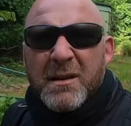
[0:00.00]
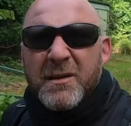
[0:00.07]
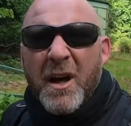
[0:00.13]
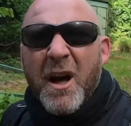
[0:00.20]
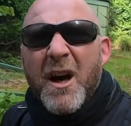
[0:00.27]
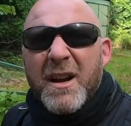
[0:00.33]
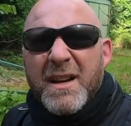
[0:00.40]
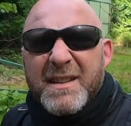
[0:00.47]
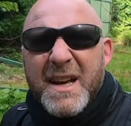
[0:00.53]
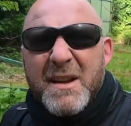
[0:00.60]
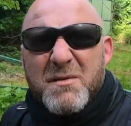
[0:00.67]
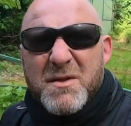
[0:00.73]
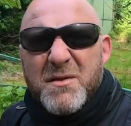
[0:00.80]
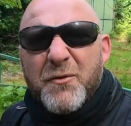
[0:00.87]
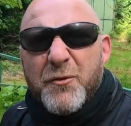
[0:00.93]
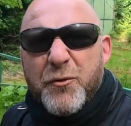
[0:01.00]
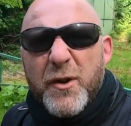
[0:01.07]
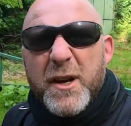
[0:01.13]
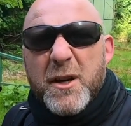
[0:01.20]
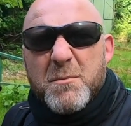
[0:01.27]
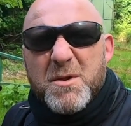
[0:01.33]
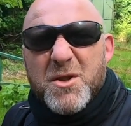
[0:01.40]
The Harley-Davidson
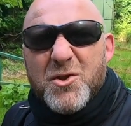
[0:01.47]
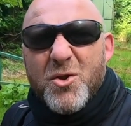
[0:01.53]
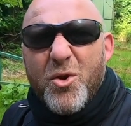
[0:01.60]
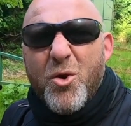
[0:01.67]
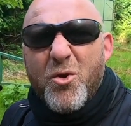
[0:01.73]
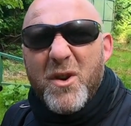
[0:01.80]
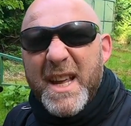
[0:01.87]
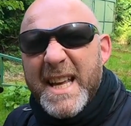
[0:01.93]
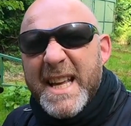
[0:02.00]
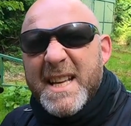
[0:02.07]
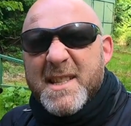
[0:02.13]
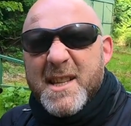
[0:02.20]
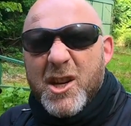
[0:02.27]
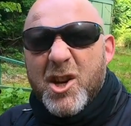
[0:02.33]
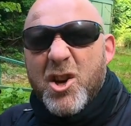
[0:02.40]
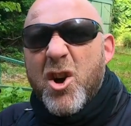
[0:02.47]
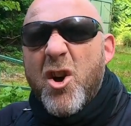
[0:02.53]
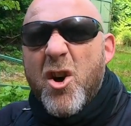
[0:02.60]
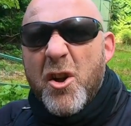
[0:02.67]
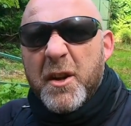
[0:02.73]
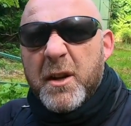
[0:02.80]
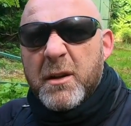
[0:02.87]
freedom story is a
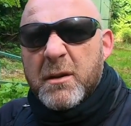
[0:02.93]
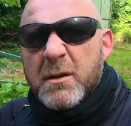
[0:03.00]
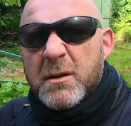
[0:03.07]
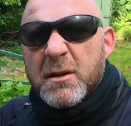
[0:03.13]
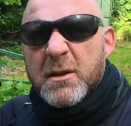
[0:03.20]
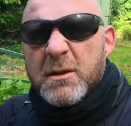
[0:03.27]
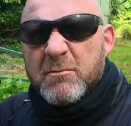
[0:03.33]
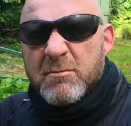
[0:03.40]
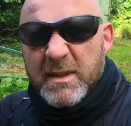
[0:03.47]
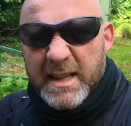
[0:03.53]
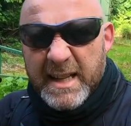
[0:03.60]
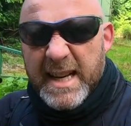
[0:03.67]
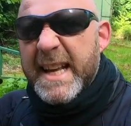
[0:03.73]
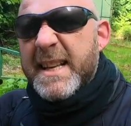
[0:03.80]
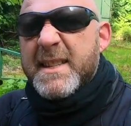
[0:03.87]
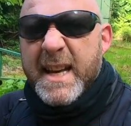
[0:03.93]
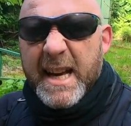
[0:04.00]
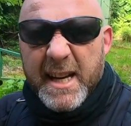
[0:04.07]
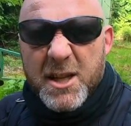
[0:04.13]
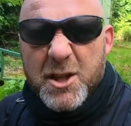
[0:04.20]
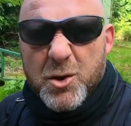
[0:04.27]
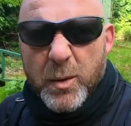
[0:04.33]
con. Let's
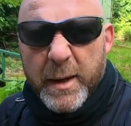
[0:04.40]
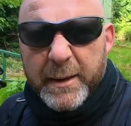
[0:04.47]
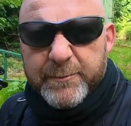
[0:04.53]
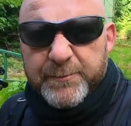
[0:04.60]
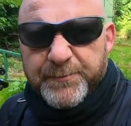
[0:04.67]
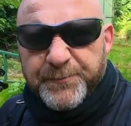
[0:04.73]
get into it.